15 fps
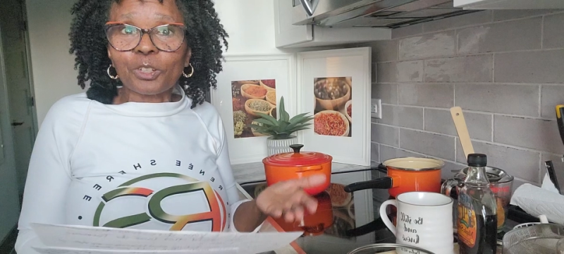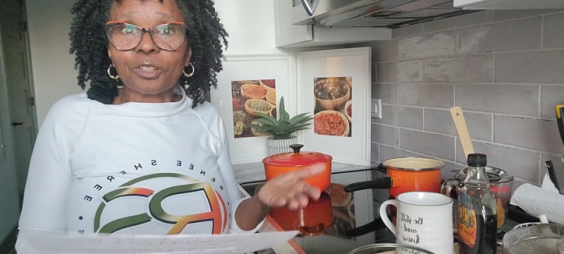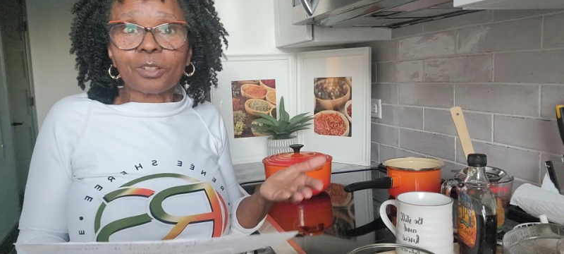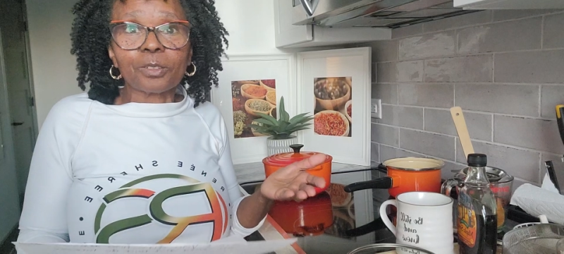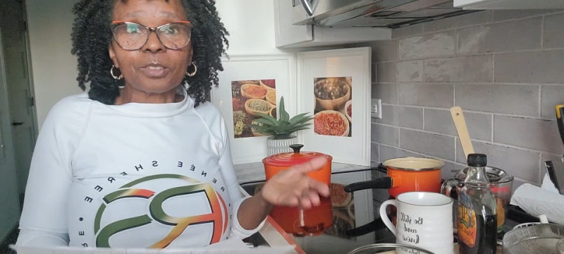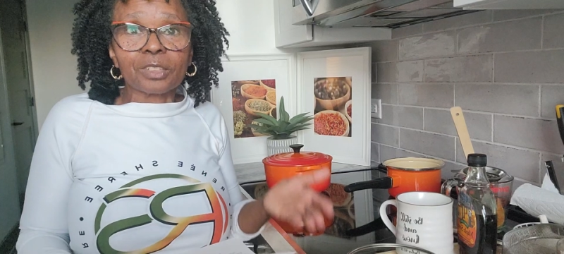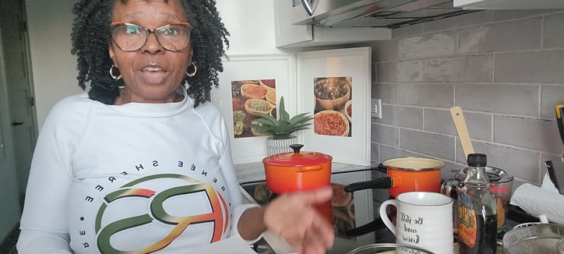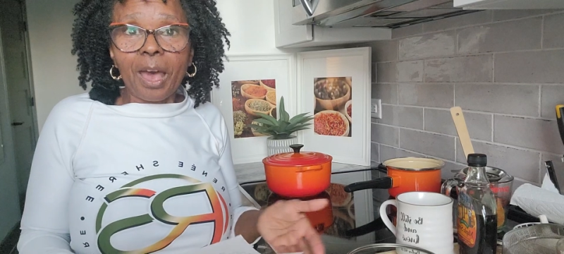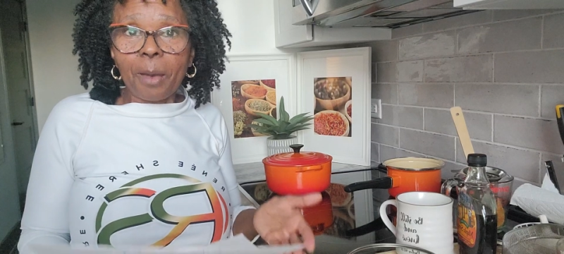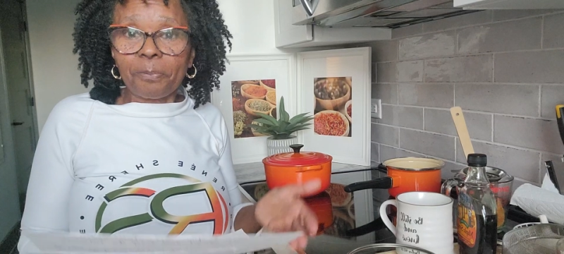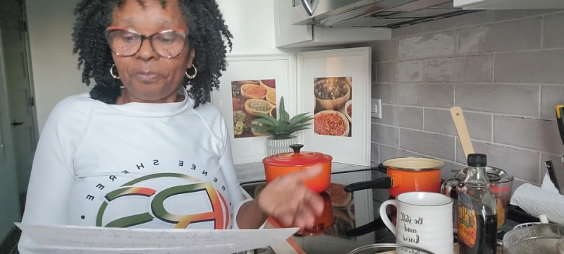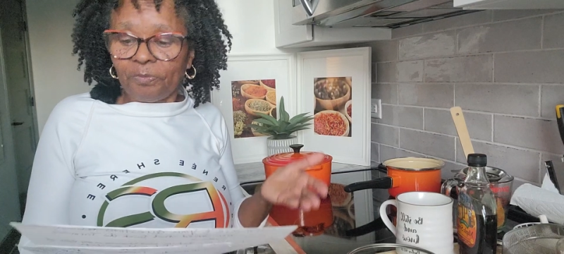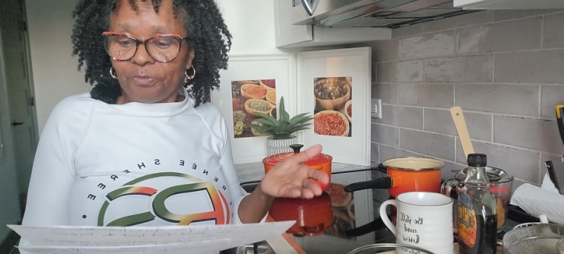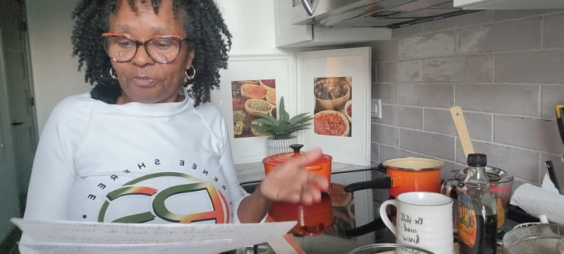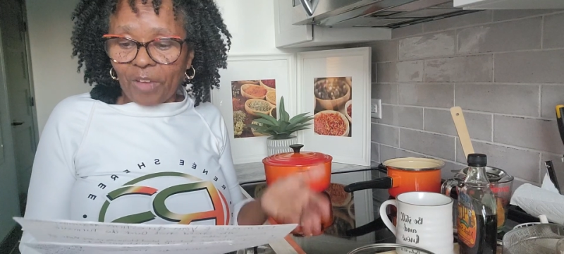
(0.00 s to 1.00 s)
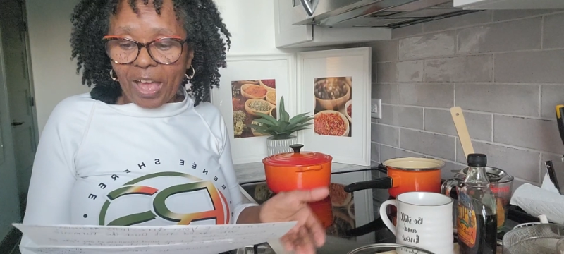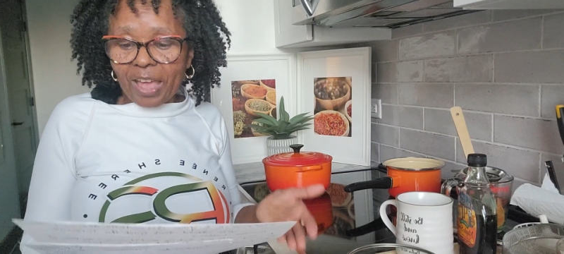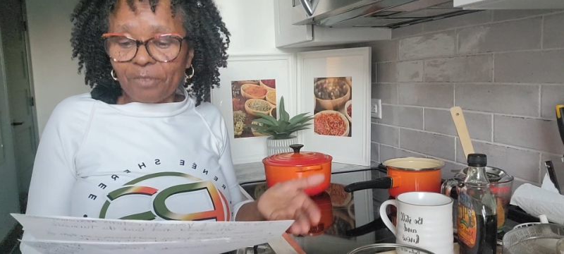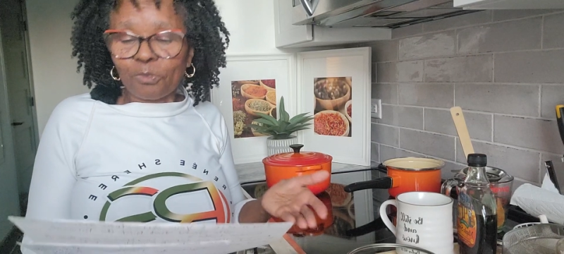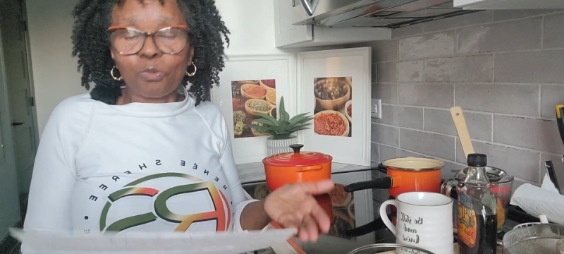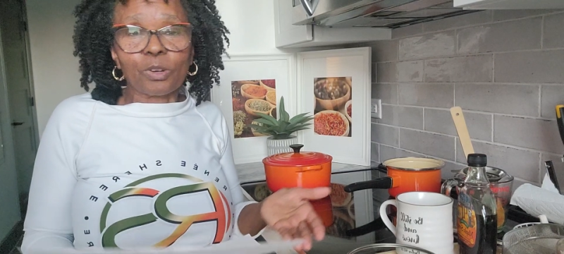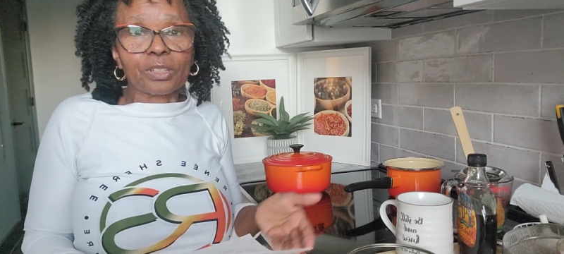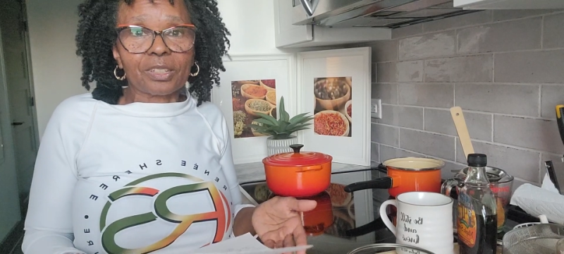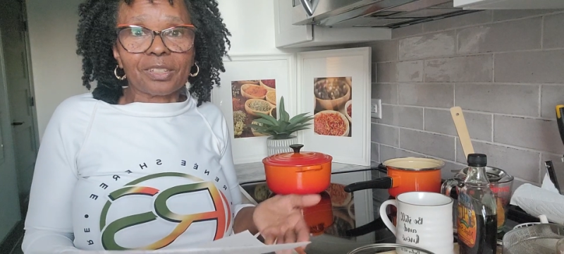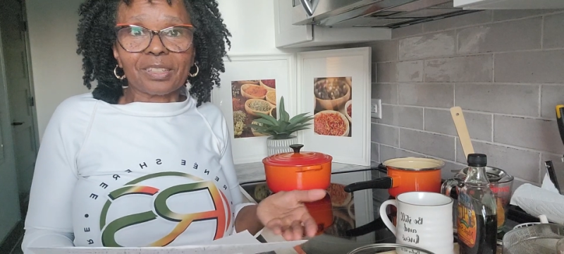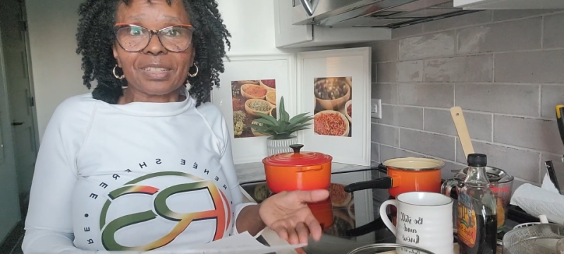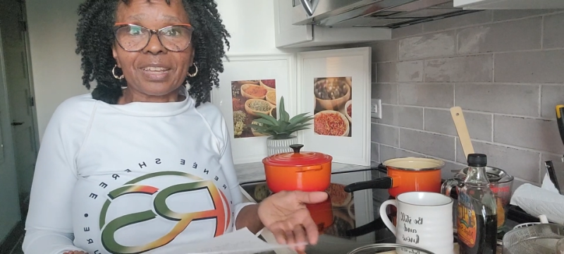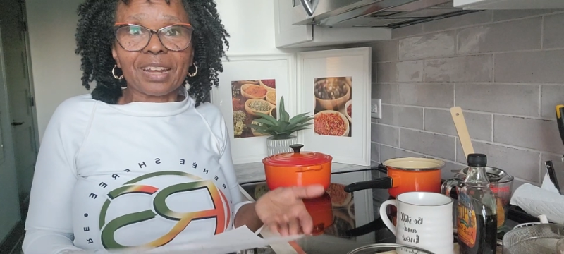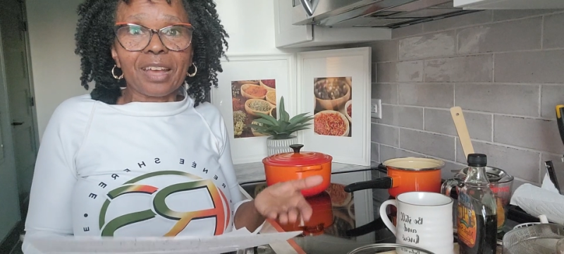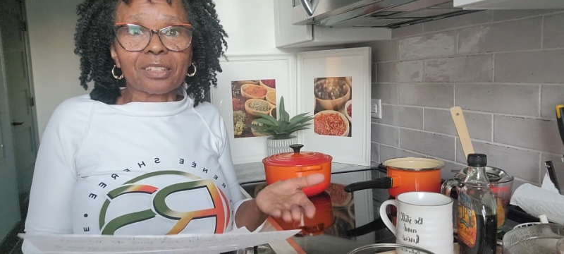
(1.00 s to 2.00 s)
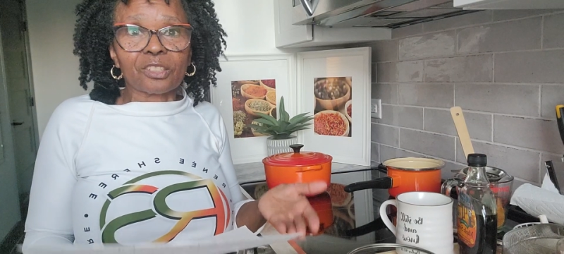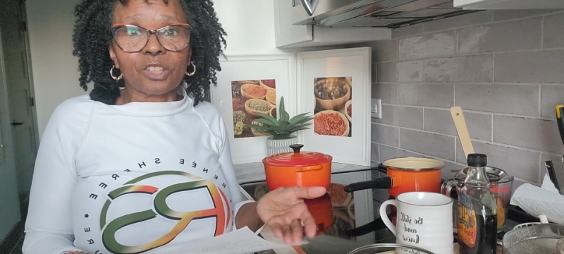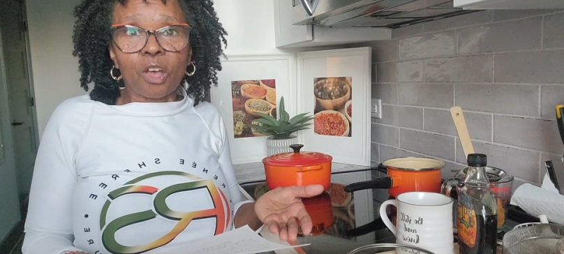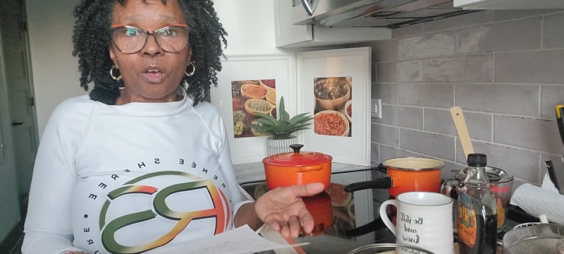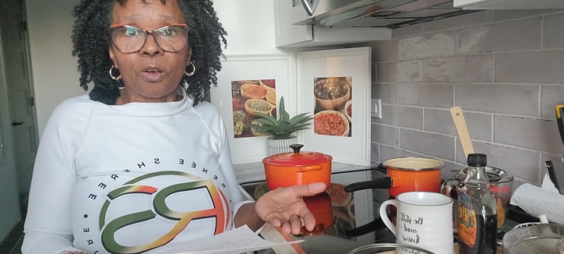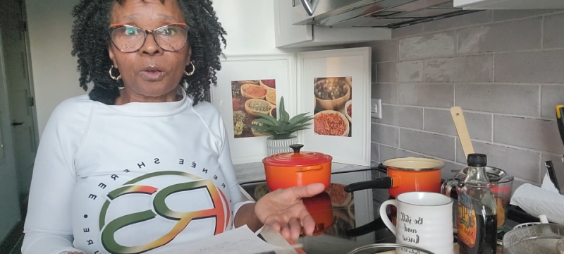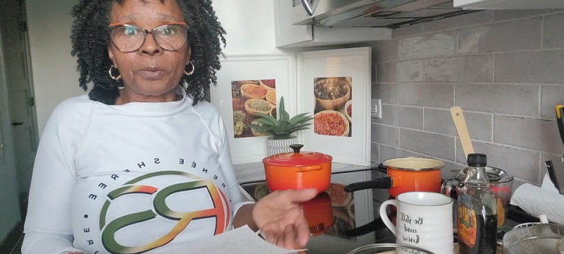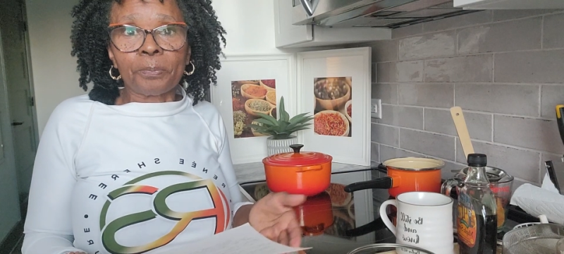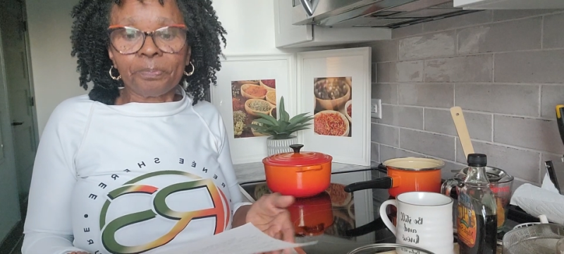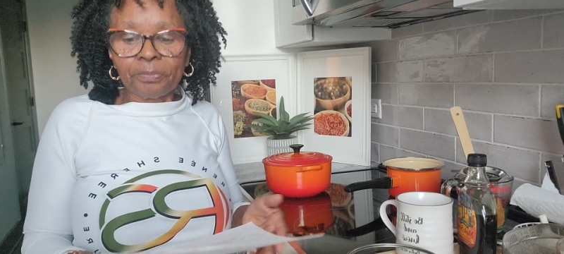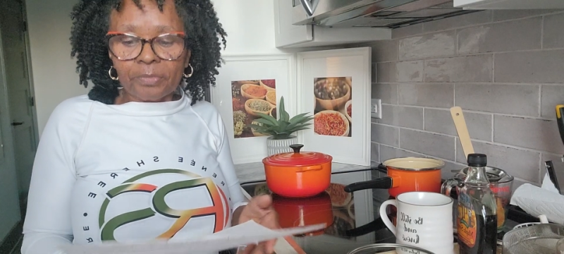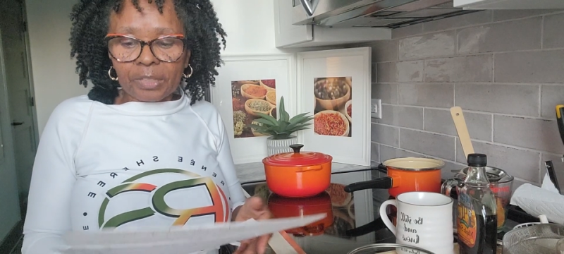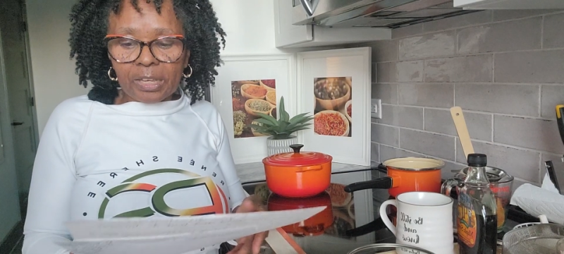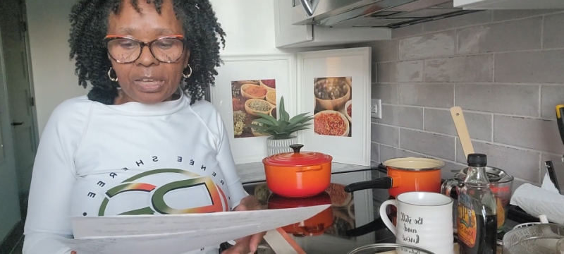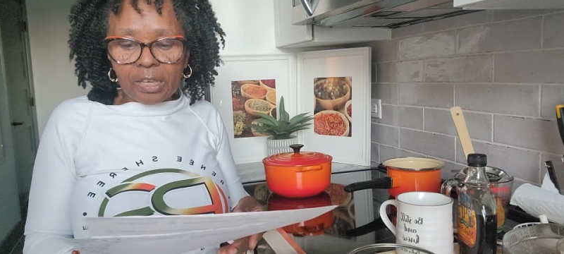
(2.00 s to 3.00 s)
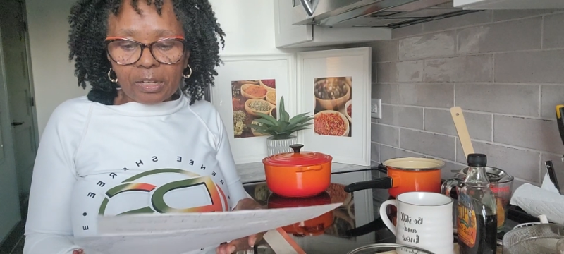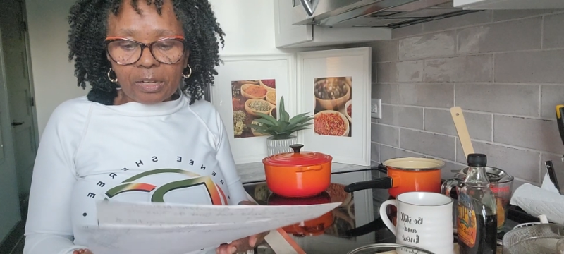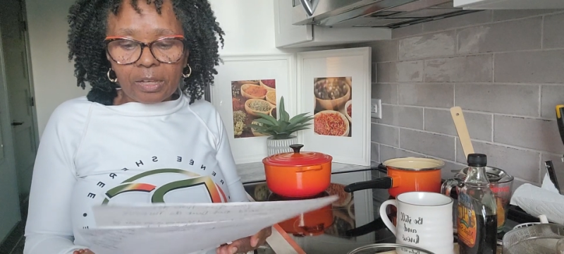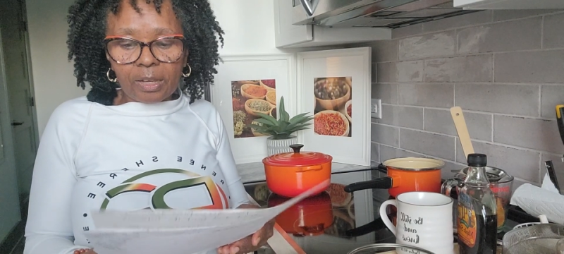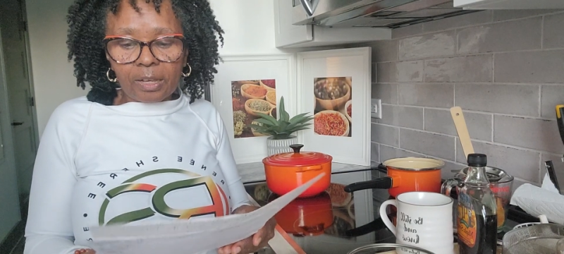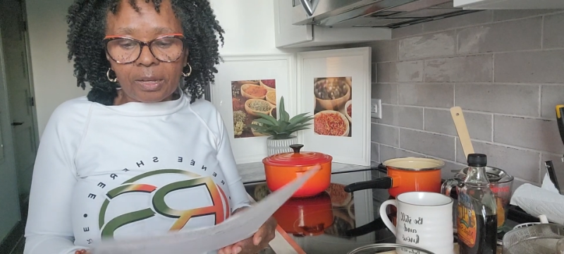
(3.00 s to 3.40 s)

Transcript: are the top 5 questions that I saw in